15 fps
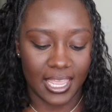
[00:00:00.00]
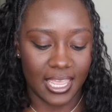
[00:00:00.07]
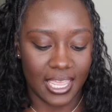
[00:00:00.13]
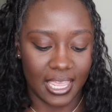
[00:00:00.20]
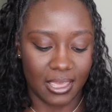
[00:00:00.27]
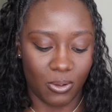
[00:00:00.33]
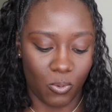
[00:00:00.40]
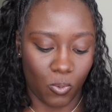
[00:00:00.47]

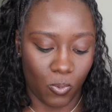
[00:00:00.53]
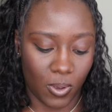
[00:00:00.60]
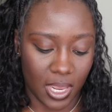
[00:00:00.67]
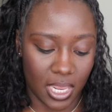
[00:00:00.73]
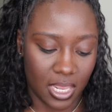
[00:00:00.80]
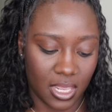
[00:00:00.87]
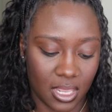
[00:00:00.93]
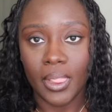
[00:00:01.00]
can't
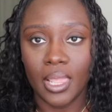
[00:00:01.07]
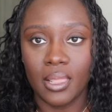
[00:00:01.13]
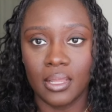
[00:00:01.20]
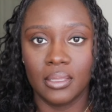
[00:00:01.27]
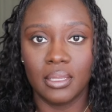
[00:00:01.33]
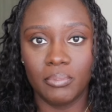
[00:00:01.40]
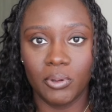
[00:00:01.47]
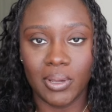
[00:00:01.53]
wait.
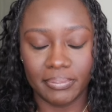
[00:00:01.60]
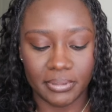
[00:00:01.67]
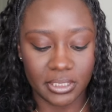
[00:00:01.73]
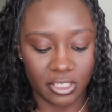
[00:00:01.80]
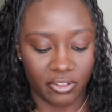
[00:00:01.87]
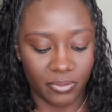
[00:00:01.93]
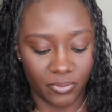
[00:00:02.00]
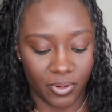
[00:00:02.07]
Let me wipe
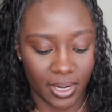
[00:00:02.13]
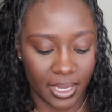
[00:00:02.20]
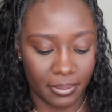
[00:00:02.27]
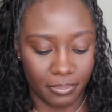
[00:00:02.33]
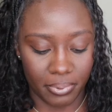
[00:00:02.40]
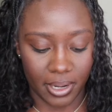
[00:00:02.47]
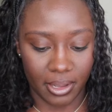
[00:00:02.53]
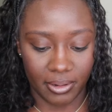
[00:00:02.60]
this off before I
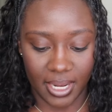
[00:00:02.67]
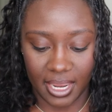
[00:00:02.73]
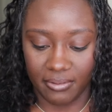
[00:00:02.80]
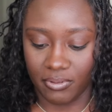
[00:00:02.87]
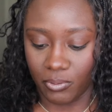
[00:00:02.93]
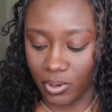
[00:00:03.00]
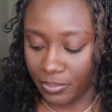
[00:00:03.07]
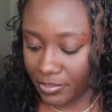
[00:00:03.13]
get brown
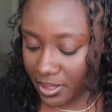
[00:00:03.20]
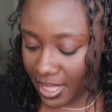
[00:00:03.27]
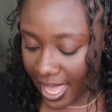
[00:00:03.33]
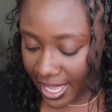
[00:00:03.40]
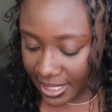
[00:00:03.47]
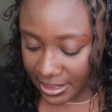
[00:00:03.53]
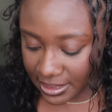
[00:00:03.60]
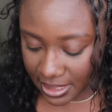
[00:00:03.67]
everywhere. But
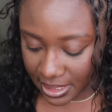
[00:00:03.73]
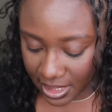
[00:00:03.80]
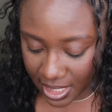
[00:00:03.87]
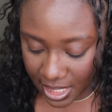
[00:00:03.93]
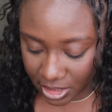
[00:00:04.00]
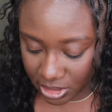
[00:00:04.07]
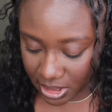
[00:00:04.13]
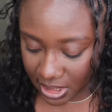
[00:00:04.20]
that is in the
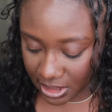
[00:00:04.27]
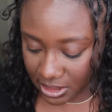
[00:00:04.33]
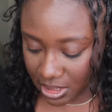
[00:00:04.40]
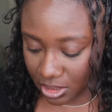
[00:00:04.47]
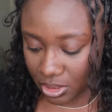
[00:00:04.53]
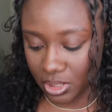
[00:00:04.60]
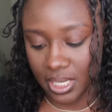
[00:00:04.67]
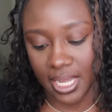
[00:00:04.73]
color, did I
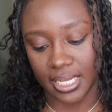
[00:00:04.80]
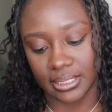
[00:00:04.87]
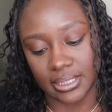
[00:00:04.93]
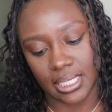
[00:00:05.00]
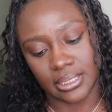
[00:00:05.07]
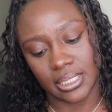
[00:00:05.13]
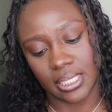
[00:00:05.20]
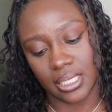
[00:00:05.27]
tell you guys?
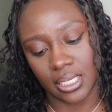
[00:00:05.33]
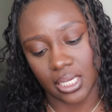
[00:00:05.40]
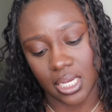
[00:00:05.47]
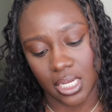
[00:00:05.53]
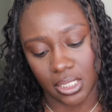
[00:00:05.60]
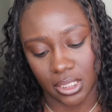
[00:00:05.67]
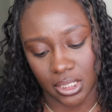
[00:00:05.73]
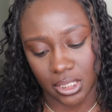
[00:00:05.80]
That's in the
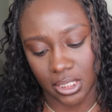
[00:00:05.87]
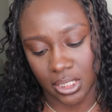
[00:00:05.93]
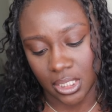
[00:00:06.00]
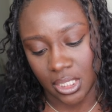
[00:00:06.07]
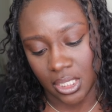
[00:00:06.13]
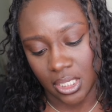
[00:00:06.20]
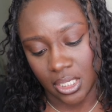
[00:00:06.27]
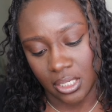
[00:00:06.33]
color,
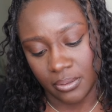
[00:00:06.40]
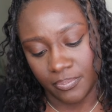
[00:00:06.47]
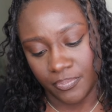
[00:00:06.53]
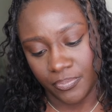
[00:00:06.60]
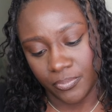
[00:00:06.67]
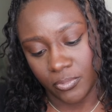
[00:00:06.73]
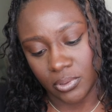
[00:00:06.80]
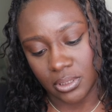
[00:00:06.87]

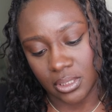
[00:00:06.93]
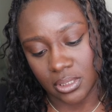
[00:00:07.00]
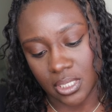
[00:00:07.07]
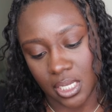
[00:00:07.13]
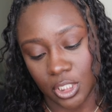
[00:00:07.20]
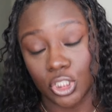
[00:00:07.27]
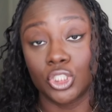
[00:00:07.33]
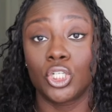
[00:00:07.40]
what's this
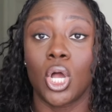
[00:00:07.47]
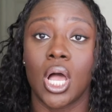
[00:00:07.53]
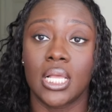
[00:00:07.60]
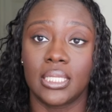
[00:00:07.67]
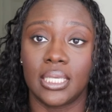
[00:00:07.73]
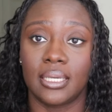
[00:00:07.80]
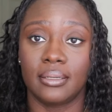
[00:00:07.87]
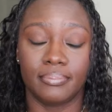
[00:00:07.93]
color?
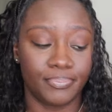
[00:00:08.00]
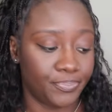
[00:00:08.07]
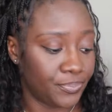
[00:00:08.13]
Chocolate.